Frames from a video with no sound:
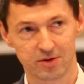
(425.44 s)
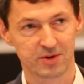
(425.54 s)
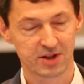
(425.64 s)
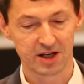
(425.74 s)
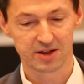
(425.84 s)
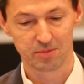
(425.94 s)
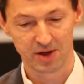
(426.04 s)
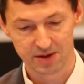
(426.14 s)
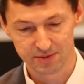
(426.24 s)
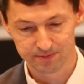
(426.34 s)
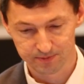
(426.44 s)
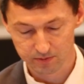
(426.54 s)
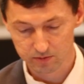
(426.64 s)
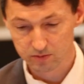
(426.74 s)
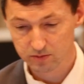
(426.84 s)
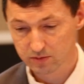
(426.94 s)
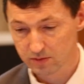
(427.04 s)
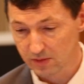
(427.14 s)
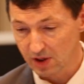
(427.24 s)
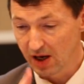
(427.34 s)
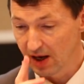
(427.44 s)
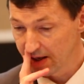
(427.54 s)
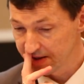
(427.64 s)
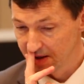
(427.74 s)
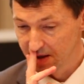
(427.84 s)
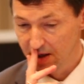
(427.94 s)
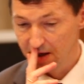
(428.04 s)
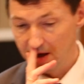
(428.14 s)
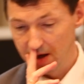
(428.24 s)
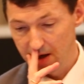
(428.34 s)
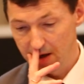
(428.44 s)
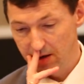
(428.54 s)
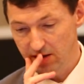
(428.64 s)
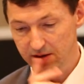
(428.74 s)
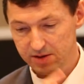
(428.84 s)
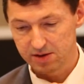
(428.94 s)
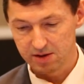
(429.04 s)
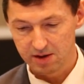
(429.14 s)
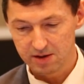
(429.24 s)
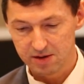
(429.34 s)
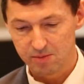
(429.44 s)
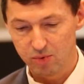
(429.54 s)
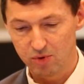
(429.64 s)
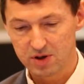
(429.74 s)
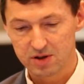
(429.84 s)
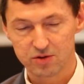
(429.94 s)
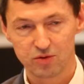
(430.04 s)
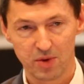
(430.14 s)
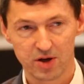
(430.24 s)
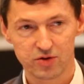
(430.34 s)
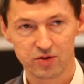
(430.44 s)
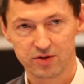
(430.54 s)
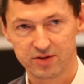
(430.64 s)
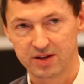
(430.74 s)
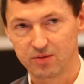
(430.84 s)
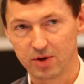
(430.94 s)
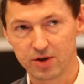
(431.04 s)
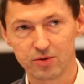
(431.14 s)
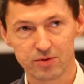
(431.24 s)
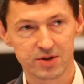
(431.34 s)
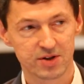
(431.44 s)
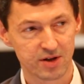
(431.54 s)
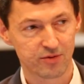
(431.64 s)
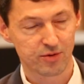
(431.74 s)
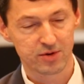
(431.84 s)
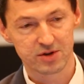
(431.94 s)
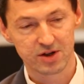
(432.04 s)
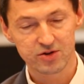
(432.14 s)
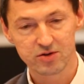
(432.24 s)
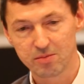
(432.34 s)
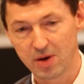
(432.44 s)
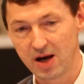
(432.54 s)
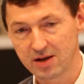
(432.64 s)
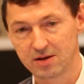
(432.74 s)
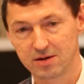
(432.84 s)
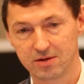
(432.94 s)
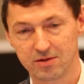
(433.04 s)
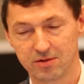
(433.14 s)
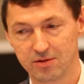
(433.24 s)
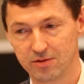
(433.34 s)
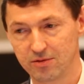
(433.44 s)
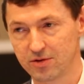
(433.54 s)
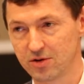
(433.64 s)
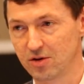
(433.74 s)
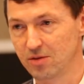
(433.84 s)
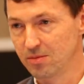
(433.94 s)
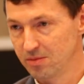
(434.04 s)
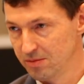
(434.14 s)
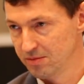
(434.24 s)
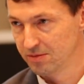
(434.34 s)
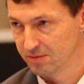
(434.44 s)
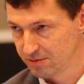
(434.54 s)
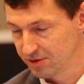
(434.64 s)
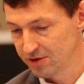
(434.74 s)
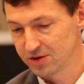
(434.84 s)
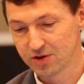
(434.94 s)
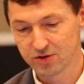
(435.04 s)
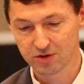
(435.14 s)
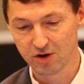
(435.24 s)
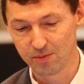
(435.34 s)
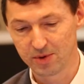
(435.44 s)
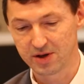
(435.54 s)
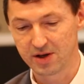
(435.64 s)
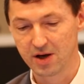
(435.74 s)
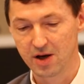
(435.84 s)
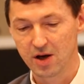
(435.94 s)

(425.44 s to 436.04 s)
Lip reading: from the database. And it's important to make sure that when you receive translation back from translation company,